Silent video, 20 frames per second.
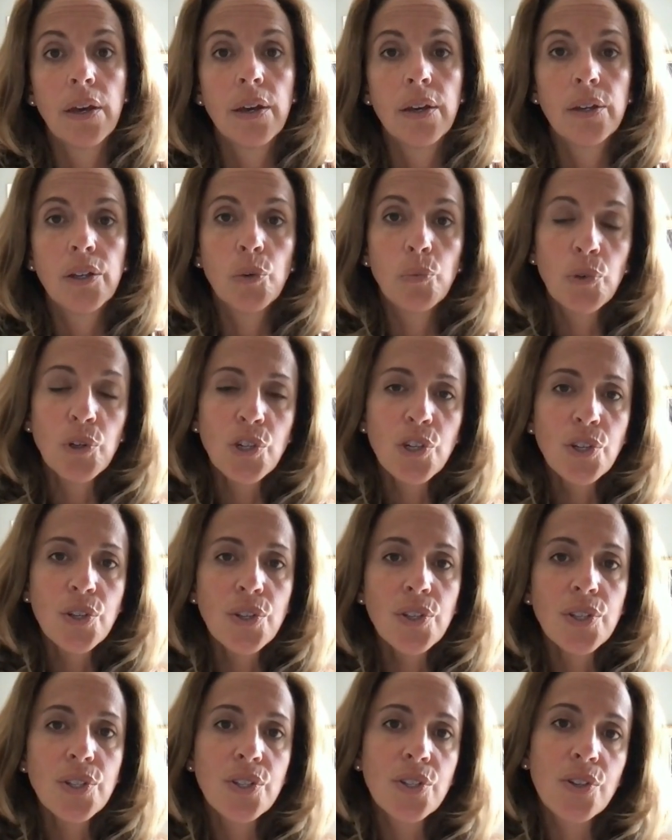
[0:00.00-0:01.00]

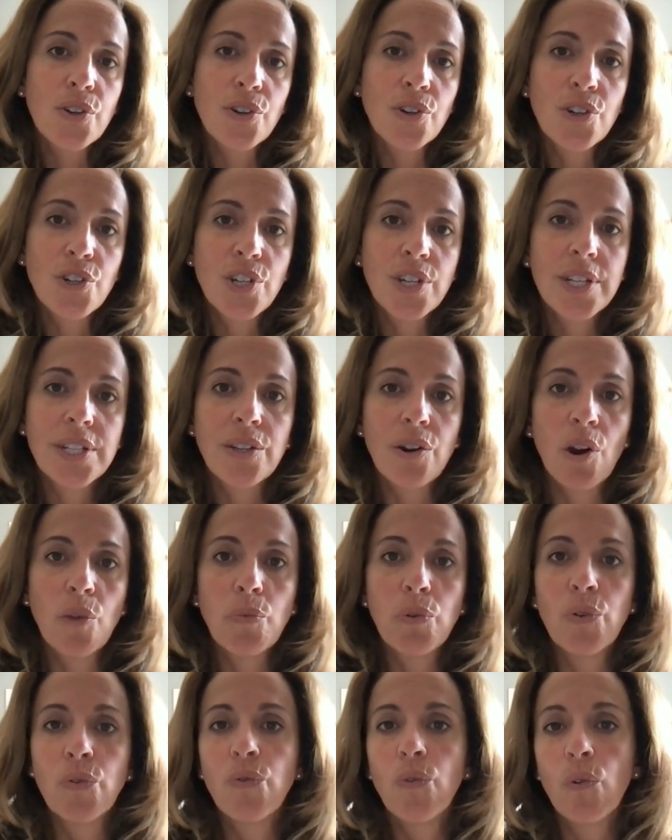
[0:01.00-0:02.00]
Commercial searches are
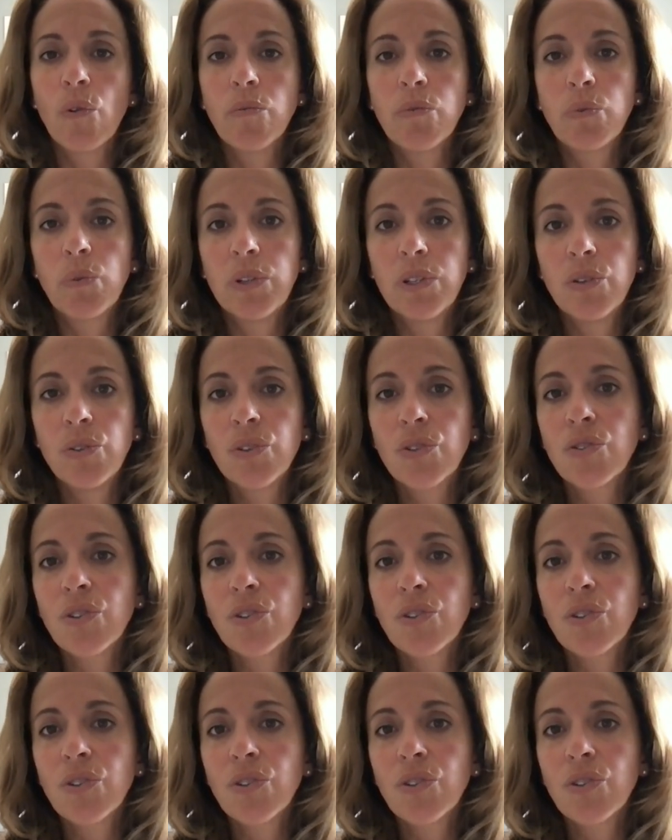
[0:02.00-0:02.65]
performed when users